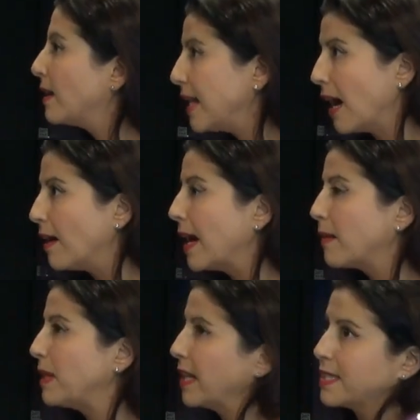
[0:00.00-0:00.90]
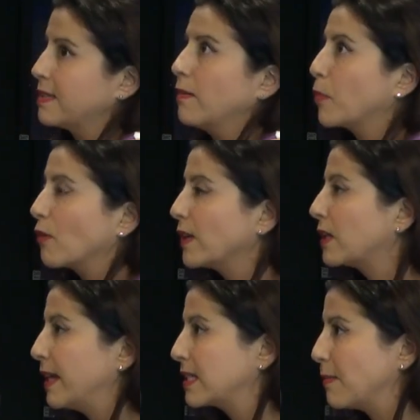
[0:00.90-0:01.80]
Yeah. And I mean, that's
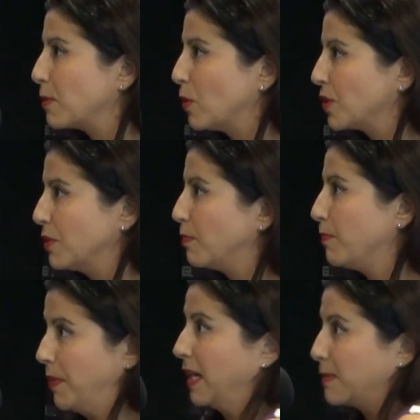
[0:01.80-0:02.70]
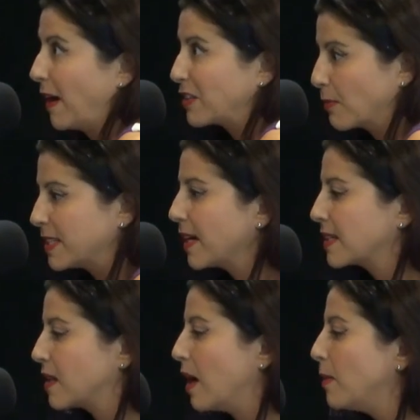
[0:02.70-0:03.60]
perfectly acceptable to expect from a sex club.